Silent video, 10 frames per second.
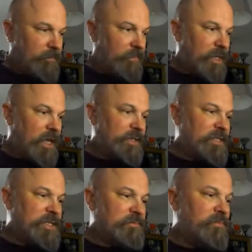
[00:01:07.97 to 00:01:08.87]
yeah, this
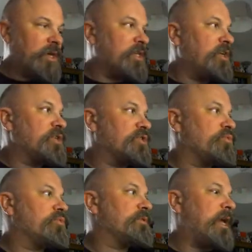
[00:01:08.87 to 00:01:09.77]
isn't my
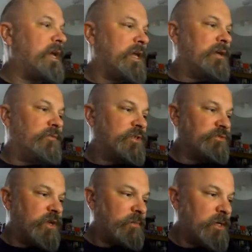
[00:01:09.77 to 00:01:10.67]
usual day for
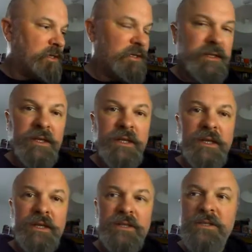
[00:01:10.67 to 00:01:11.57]
streaming.
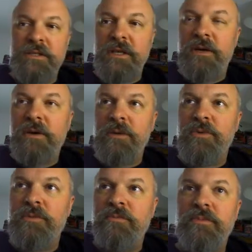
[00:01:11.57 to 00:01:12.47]
So I
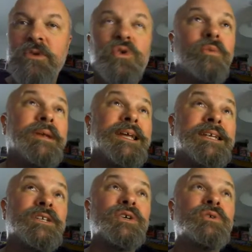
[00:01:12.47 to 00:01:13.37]
would normally
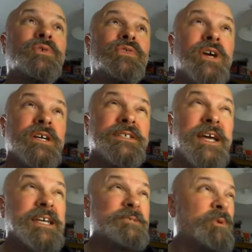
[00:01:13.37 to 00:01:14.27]
do
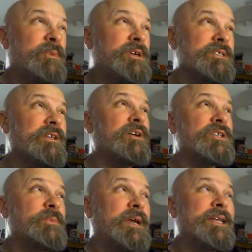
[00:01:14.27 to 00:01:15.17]
Thursdays, but because last
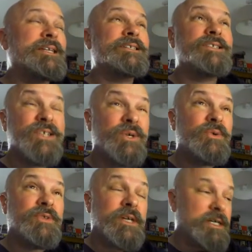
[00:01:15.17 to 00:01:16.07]
week I didn't do
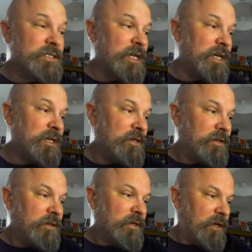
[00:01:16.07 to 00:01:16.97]
Thursday,
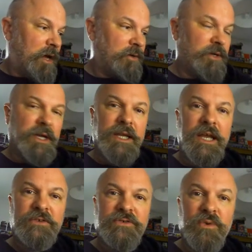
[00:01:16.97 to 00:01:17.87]
I'm doing an
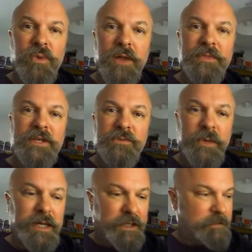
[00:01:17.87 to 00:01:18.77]
extra one this week.